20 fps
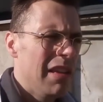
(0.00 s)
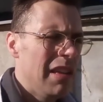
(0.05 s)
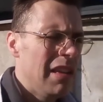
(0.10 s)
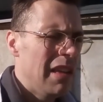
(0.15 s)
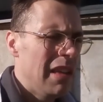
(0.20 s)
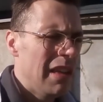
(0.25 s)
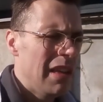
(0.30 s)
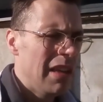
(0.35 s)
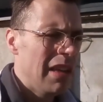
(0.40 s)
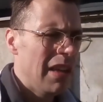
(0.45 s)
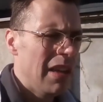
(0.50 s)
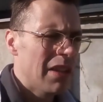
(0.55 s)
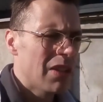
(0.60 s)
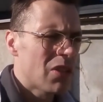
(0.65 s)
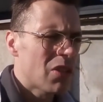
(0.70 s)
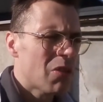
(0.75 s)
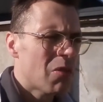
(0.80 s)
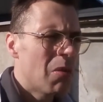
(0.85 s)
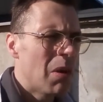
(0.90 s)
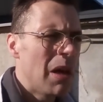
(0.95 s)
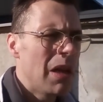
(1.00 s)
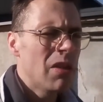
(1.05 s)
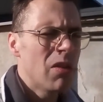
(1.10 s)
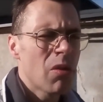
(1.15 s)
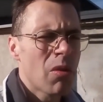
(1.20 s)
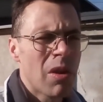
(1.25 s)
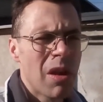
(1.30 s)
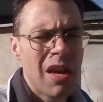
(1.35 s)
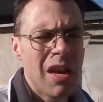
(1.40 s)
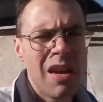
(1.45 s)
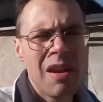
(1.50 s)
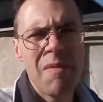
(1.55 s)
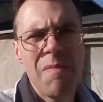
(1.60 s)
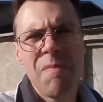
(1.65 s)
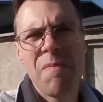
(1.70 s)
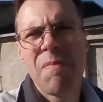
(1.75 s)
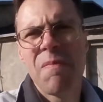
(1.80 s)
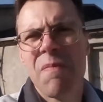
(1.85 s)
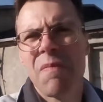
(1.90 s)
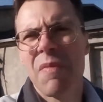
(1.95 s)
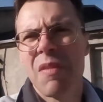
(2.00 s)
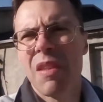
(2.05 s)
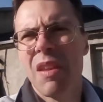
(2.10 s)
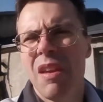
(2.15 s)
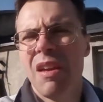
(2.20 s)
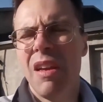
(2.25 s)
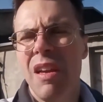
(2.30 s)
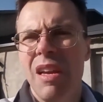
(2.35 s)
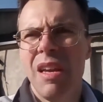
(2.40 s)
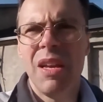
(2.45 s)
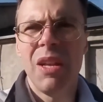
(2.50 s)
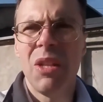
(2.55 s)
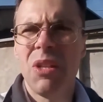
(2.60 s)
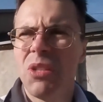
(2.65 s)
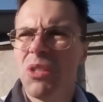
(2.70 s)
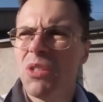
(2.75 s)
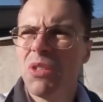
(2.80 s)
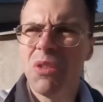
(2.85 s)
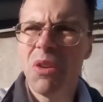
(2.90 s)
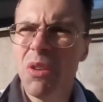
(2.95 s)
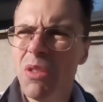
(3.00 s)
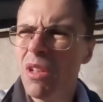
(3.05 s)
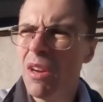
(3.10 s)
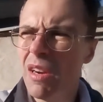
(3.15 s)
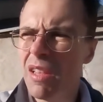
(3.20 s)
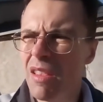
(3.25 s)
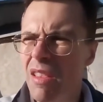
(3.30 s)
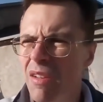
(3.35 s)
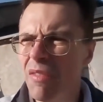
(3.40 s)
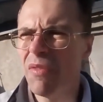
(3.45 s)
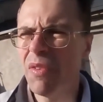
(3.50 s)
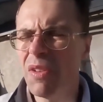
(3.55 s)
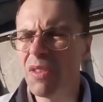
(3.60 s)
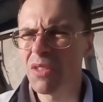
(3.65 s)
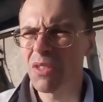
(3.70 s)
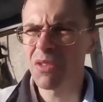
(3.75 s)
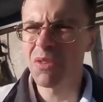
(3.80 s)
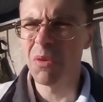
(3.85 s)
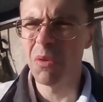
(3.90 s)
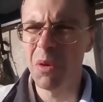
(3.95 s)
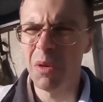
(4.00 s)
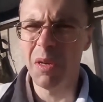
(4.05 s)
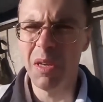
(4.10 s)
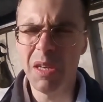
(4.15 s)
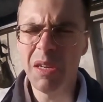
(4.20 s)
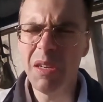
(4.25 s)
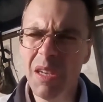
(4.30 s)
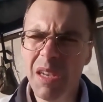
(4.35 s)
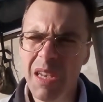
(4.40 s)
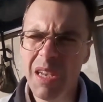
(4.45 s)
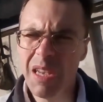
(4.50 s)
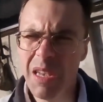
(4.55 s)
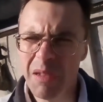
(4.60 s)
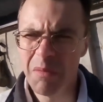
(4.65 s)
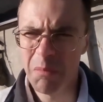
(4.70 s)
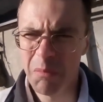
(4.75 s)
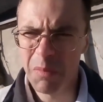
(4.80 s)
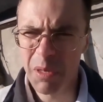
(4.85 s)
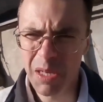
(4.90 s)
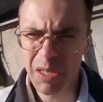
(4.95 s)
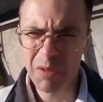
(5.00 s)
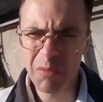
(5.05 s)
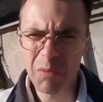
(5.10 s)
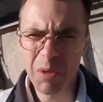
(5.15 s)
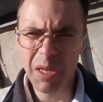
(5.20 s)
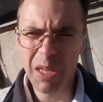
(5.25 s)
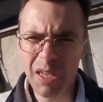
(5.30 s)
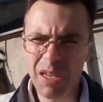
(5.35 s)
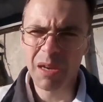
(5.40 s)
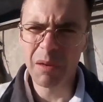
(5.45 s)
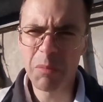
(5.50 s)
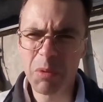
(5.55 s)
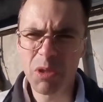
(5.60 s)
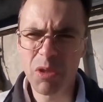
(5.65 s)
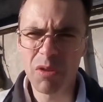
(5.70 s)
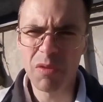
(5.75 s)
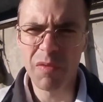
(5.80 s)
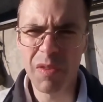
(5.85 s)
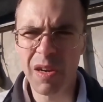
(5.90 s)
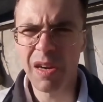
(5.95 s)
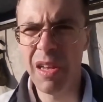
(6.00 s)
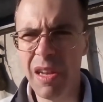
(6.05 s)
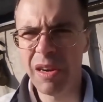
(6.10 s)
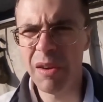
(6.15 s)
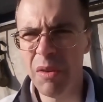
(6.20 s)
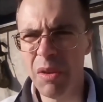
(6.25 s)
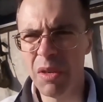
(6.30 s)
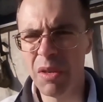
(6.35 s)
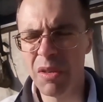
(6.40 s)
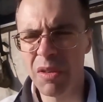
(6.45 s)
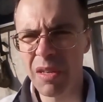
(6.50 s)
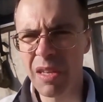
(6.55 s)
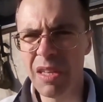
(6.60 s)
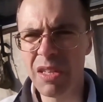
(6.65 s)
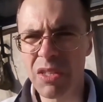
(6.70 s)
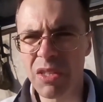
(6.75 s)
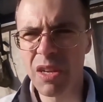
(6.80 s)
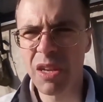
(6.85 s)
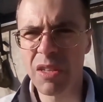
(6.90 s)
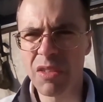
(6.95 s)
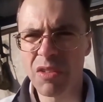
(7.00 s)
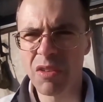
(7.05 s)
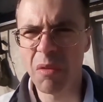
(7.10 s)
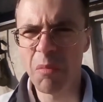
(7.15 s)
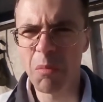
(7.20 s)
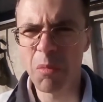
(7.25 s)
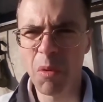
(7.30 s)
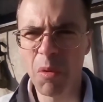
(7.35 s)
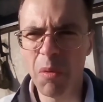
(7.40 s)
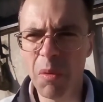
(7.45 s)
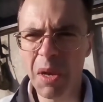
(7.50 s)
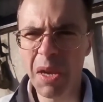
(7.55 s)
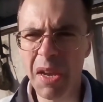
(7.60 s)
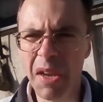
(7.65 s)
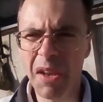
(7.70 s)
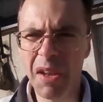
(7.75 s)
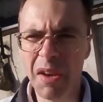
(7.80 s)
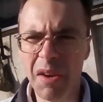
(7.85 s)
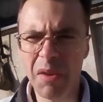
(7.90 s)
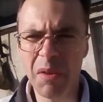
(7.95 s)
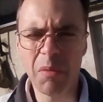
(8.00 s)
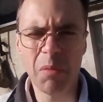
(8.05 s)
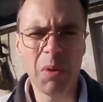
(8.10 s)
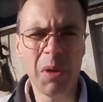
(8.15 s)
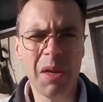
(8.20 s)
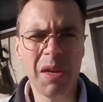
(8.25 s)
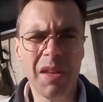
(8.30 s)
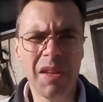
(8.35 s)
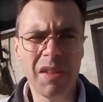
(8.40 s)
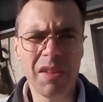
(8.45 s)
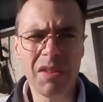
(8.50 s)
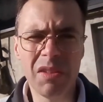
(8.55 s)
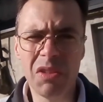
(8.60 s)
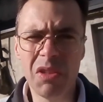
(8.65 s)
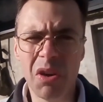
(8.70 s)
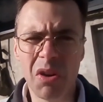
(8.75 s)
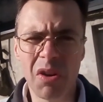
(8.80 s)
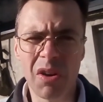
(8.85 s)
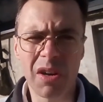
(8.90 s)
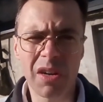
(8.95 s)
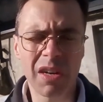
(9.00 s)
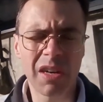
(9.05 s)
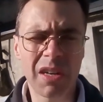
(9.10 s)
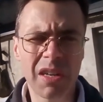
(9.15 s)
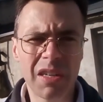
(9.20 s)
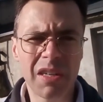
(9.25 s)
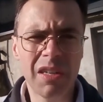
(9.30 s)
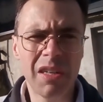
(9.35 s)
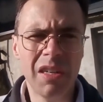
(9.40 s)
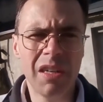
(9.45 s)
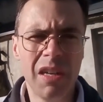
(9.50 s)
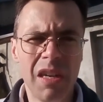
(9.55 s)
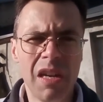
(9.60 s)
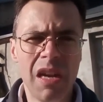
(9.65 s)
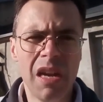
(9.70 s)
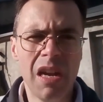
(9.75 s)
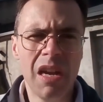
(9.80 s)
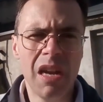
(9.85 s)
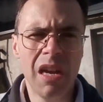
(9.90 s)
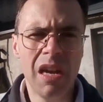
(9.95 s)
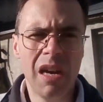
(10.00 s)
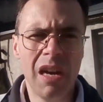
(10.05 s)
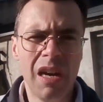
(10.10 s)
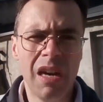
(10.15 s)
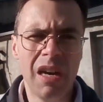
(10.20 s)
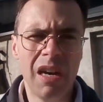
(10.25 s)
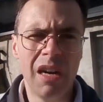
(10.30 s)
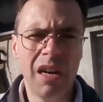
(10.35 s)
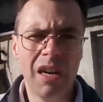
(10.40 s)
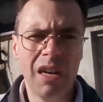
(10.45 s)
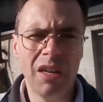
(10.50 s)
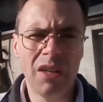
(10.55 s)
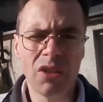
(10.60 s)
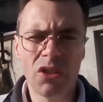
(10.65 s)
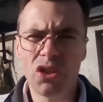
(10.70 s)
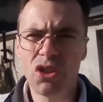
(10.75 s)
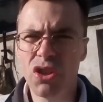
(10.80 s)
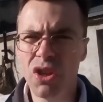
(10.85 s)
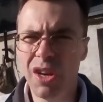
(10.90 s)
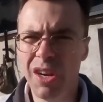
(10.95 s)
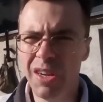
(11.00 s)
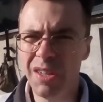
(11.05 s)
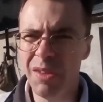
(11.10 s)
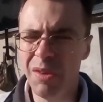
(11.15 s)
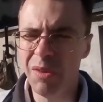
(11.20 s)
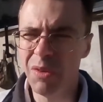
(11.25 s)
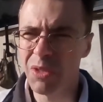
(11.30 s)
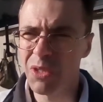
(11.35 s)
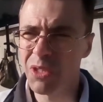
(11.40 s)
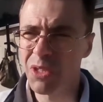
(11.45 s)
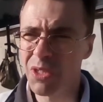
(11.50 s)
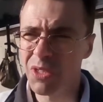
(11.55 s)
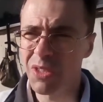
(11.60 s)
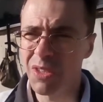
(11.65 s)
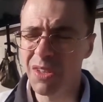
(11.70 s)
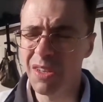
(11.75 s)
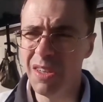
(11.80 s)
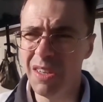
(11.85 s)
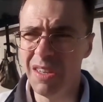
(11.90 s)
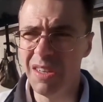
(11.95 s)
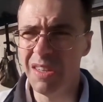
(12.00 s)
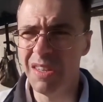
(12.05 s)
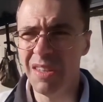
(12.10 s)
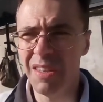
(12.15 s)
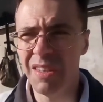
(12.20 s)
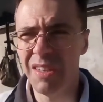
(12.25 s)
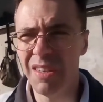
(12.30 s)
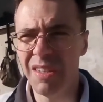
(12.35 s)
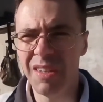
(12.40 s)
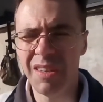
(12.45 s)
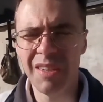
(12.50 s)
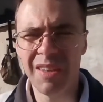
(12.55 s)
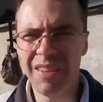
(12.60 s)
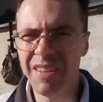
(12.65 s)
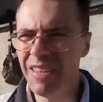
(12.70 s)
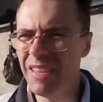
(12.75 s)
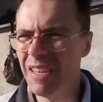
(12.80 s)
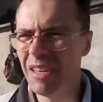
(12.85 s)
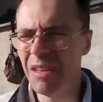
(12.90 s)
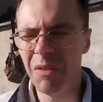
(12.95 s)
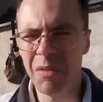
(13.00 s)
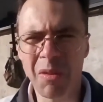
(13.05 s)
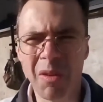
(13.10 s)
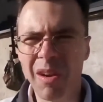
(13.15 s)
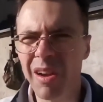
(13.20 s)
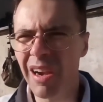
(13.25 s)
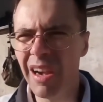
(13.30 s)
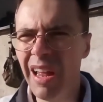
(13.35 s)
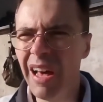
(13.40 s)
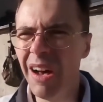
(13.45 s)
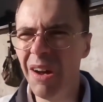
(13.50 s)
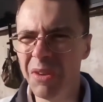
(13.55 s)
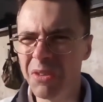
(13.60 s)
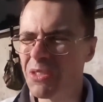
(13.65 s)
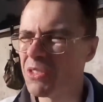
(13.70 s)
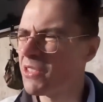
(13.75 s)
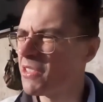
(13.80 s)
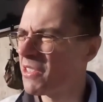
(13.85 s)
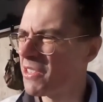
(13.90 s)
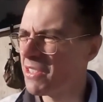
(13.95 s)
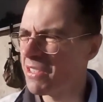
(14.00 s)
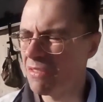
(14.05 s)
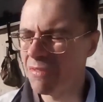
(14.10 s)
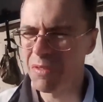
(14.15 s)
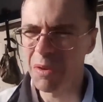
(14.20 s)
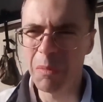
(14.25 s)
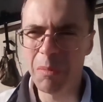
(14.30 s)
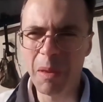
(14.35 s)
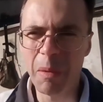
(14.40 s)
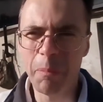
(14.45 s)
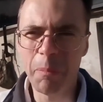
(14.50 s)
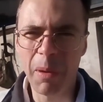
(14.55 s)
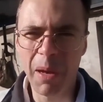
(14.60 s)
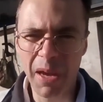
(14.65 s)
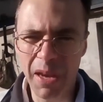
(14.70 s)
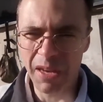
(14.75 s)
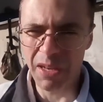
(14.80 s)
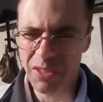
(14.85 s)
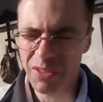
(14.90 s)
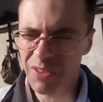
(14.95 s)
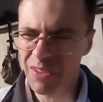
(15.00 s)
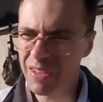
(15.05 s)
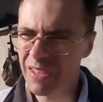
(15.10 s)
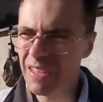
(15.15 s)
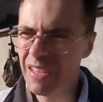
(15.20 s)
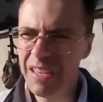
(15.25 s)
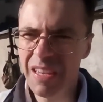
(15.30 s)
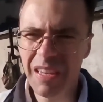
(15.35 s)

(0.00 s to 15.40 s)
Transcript: It's quite okay. It's totally different story but when it comes to Valerio he's got some really really dark uh, shadows uh, you know clouds from the past